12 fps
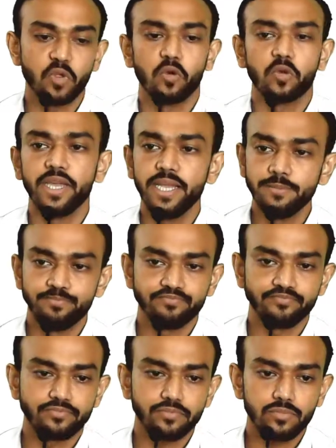Okay,
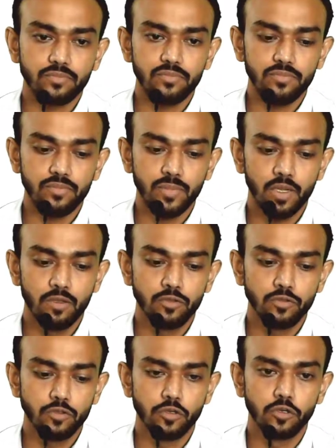
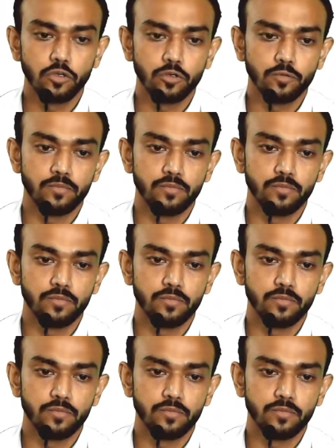so